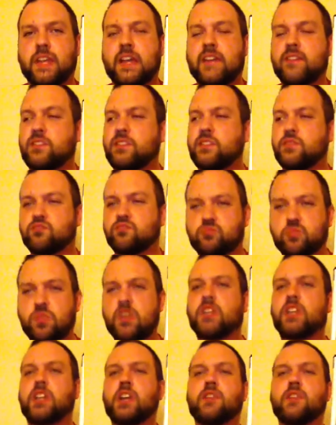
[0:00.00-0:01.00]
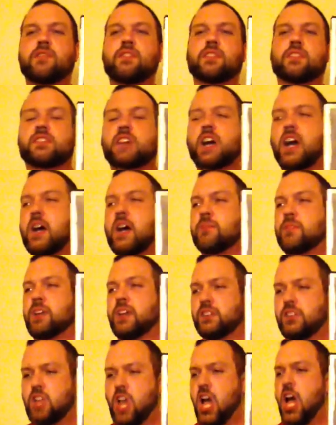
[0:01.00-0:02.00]
how he's just really over the top,
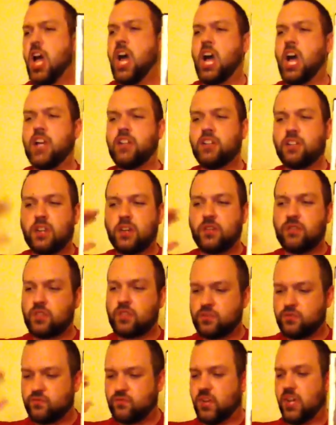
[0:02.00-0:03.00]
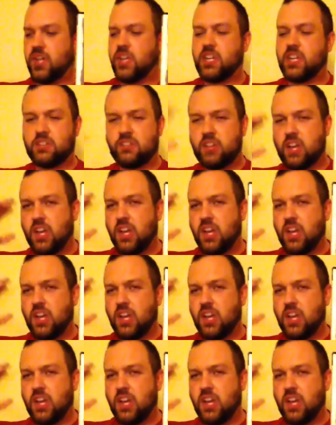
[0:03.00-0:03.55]
like, ah, you know, just fucking